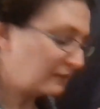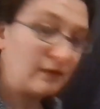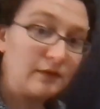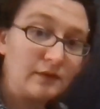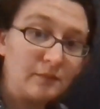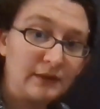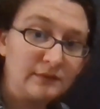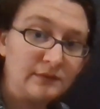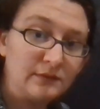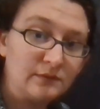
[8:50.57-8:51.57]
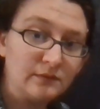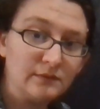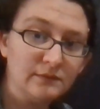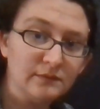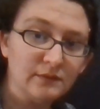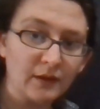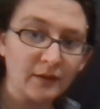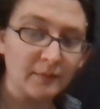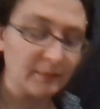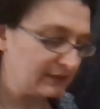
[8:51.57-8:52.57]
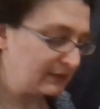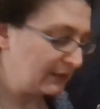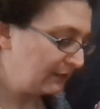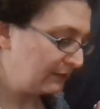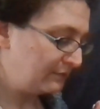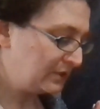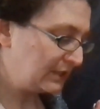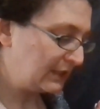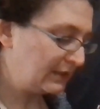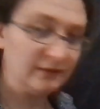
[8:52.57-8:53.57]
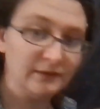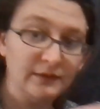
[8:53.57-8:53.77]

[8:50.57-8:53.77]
Here's my little ski lift chair